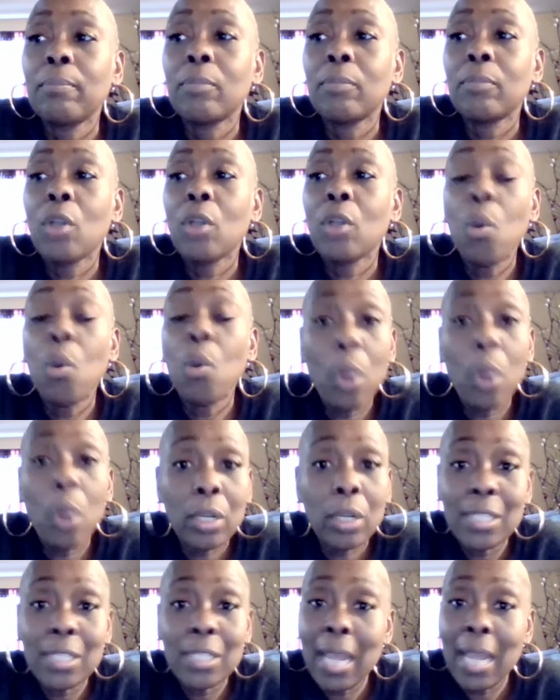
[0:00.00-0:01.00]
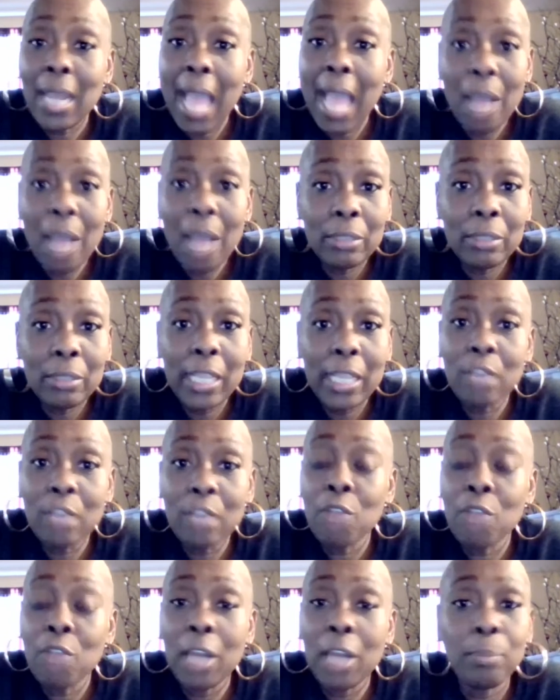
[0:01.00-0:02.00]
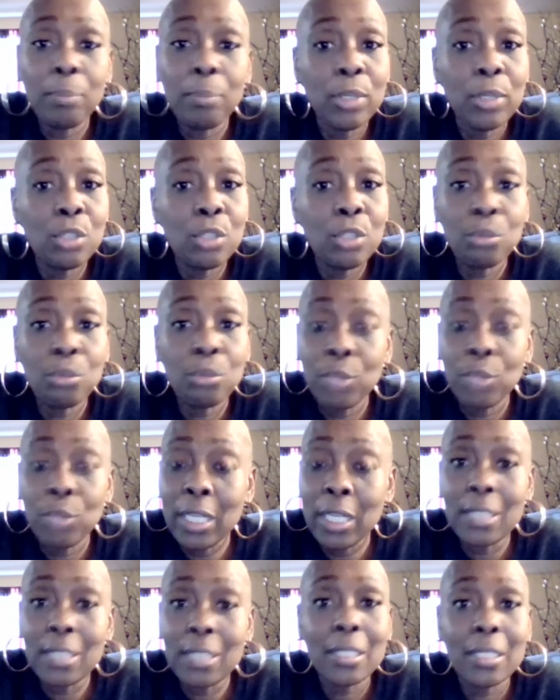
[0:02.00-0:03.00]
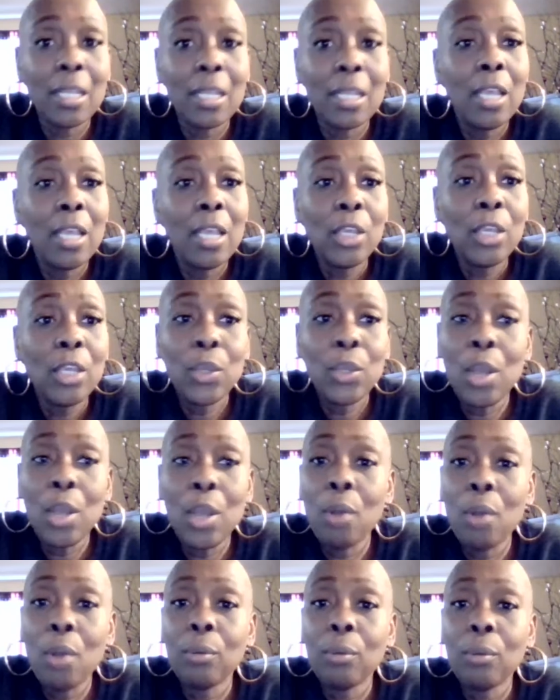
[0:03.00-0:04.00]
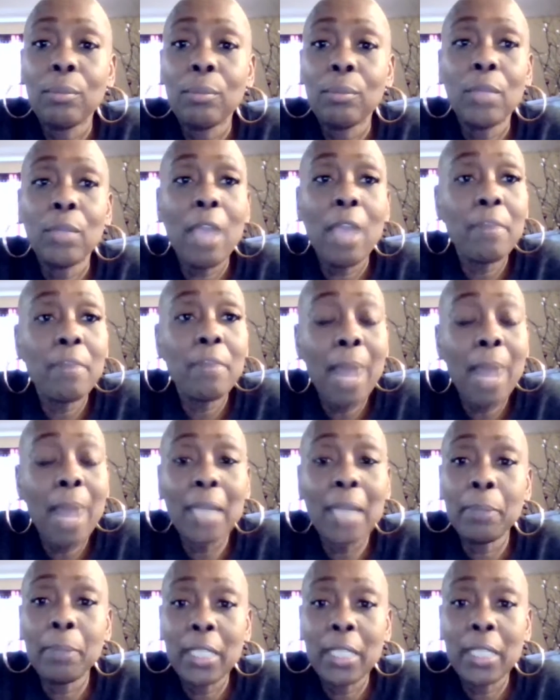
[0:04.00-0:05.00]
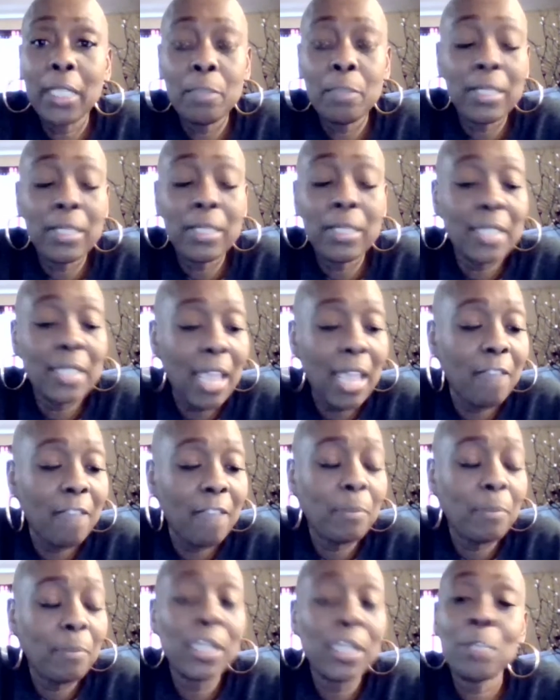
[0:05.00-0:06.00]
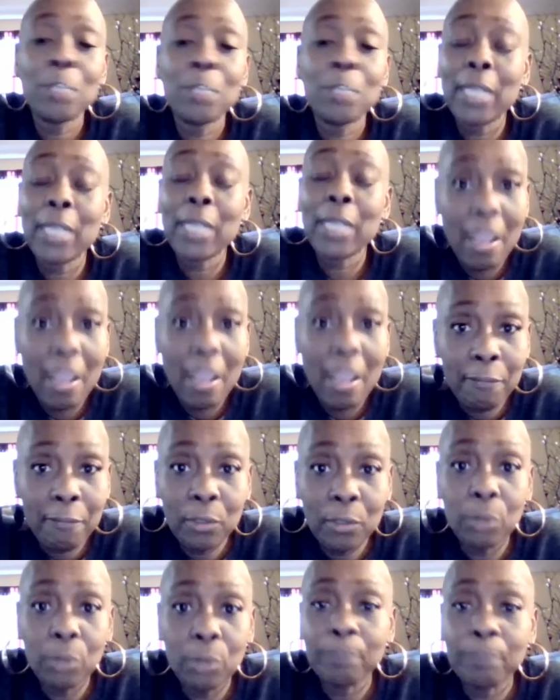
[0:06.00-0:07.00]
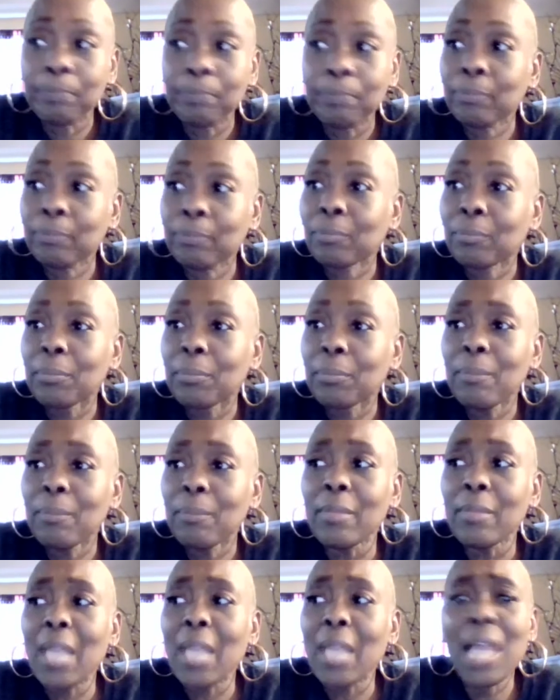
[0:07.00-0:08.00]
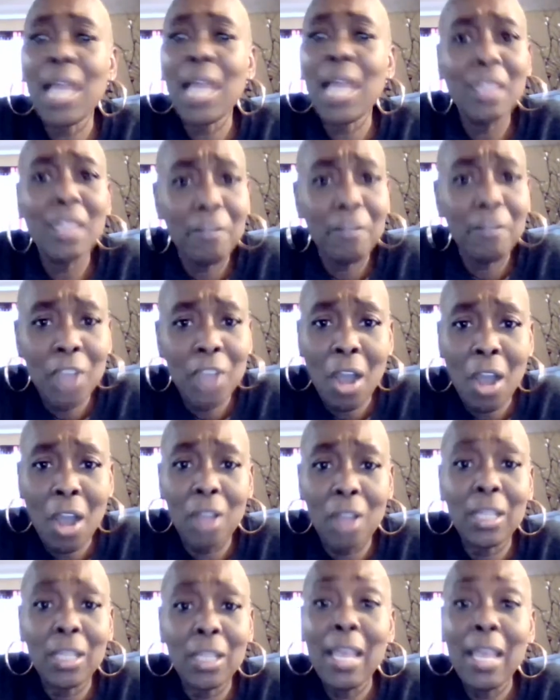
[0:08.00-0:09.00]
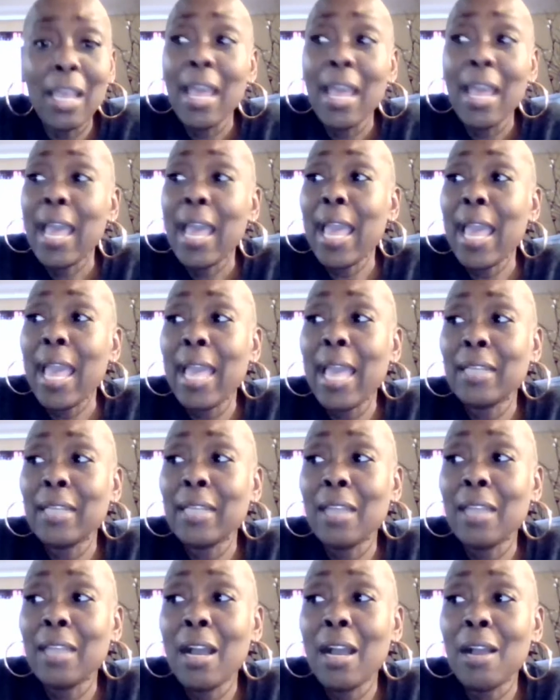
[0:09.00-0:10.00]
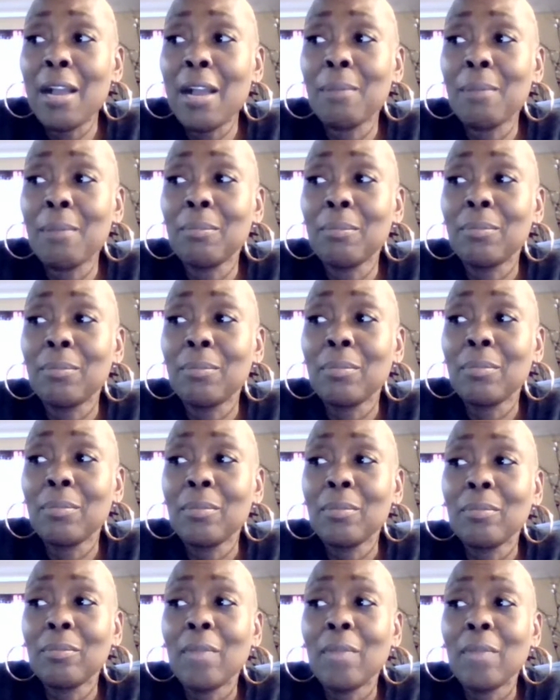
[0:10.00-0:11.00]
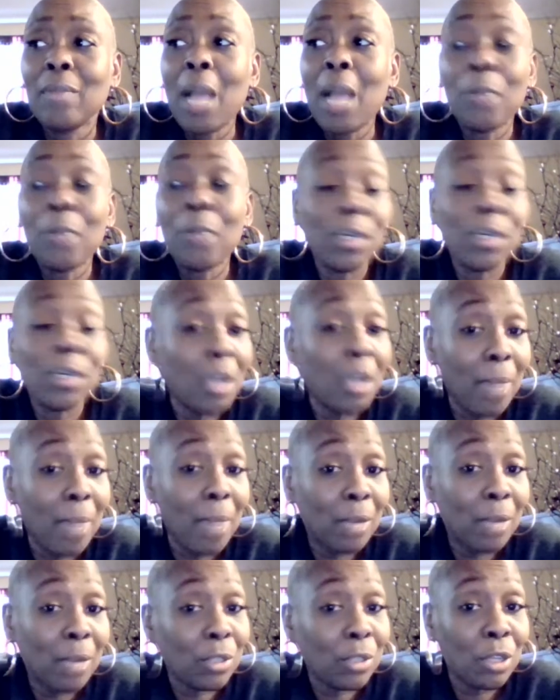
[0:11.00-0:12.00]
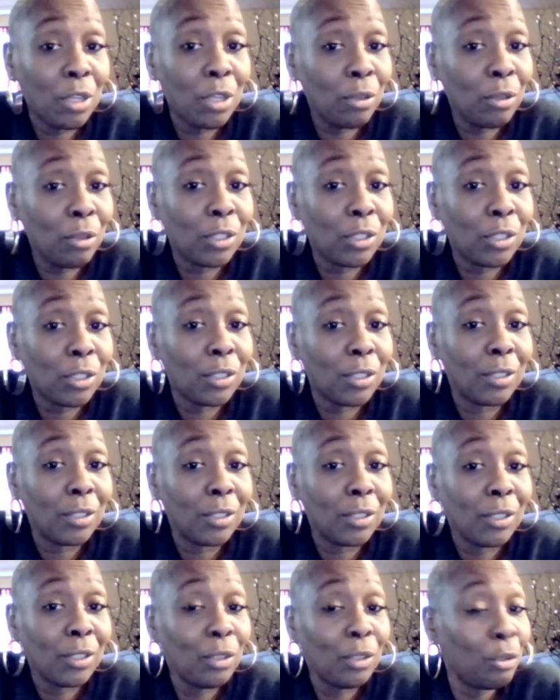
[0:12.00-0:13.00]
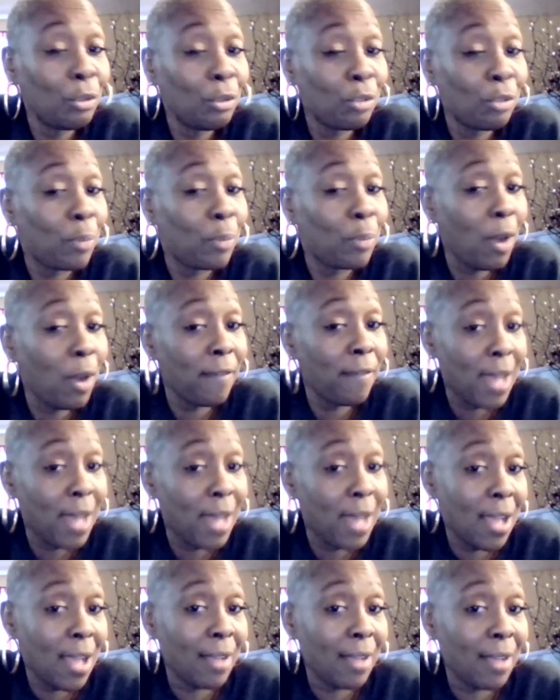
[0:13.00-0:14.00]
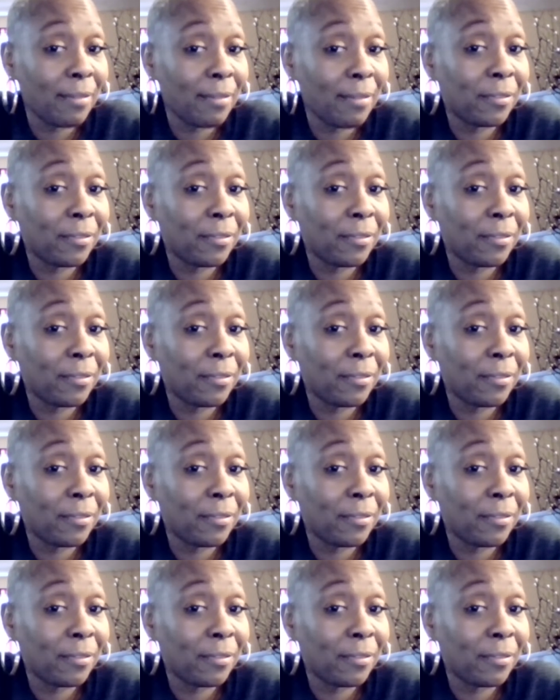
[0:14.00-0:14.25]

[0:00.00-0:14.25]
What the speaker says: co-workers that are out there trying to push through this. Everybody, please be safe. Please be careful. I love y'all, and I'm going to come back with Church News Part 5.